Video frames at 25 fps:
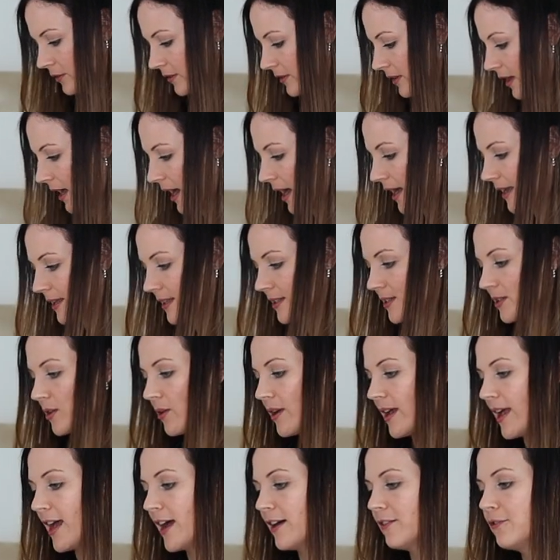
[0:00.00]
tie. So
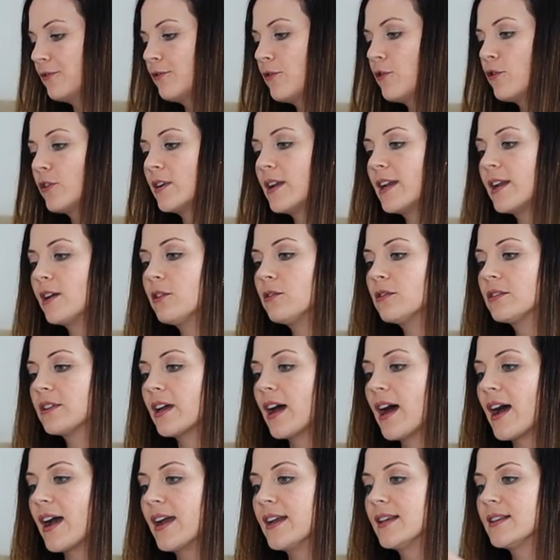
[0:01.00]
I have four little
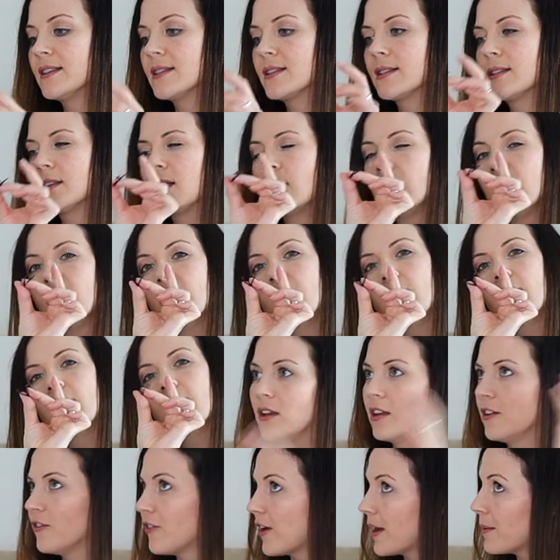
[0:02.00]
ties.
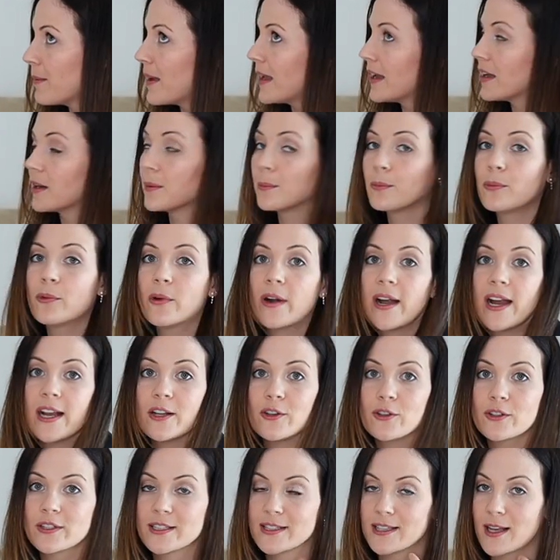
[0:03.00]
If I make a
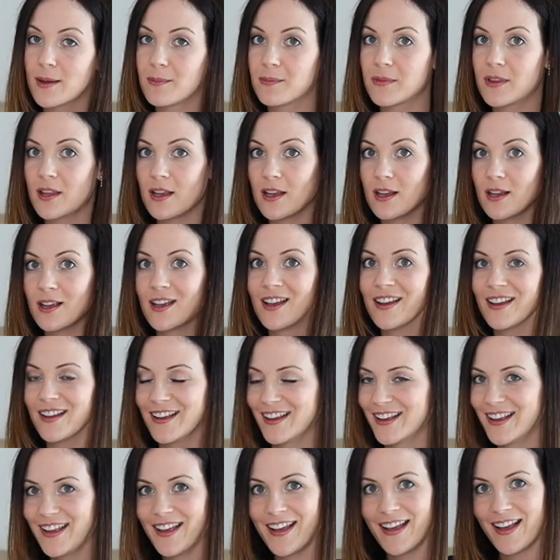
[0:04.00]
braid or something,
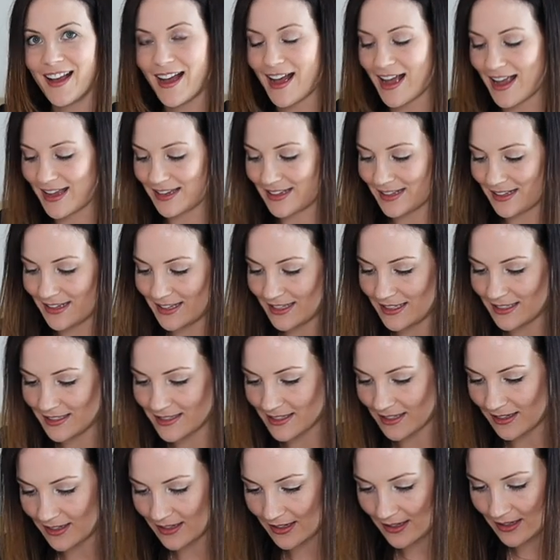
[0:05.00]
I can
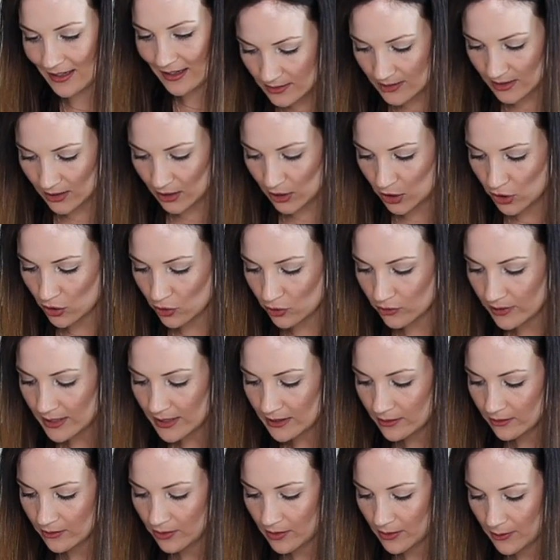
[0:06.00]
easily secure
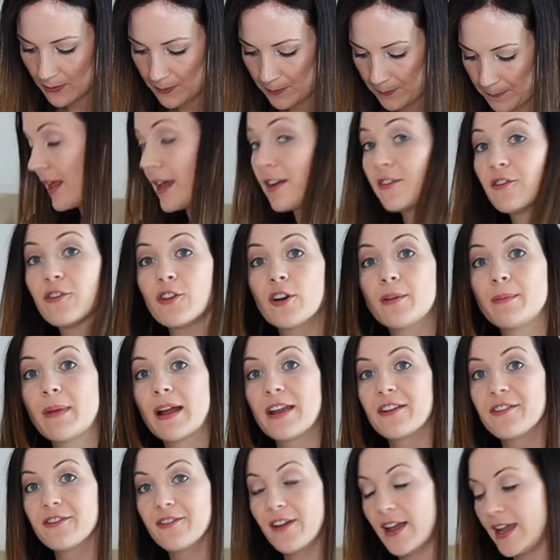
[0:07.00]
it. Then for
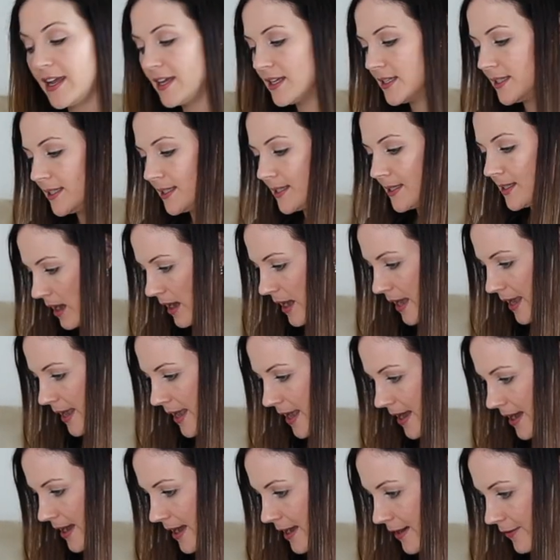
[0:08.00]
my face, I
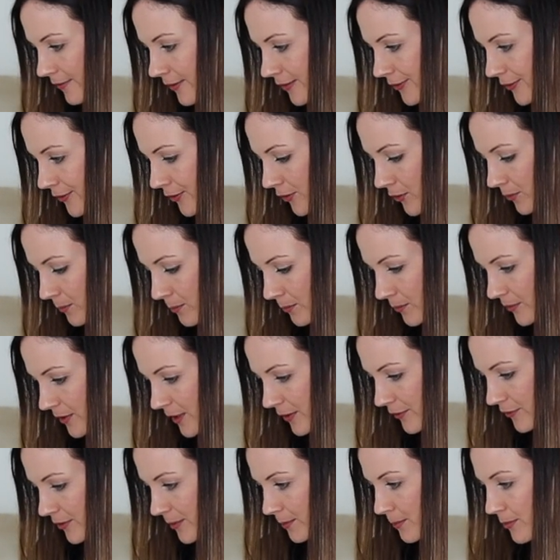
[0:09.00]
have a few
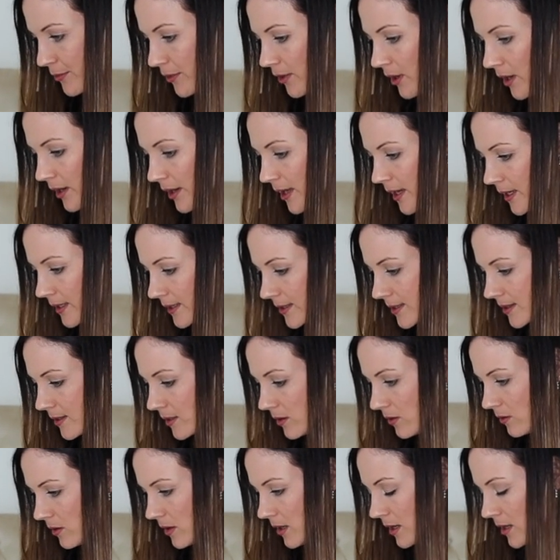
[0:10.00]
different products.
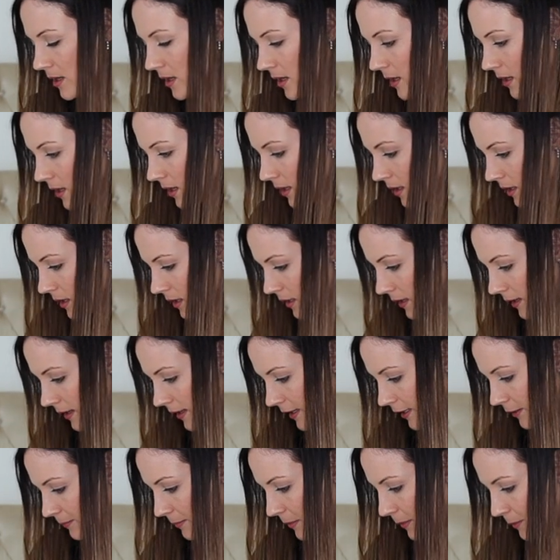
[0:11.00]
So
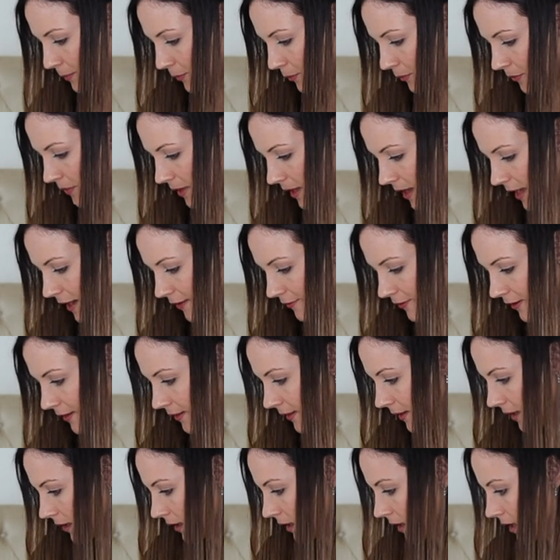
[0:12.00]
let me put
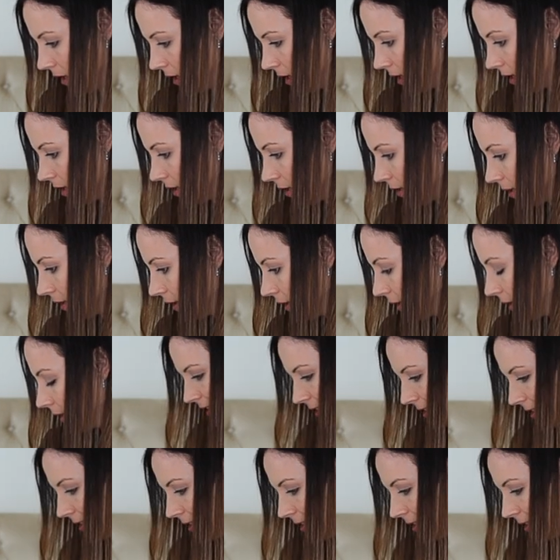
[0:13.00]
everything here. Is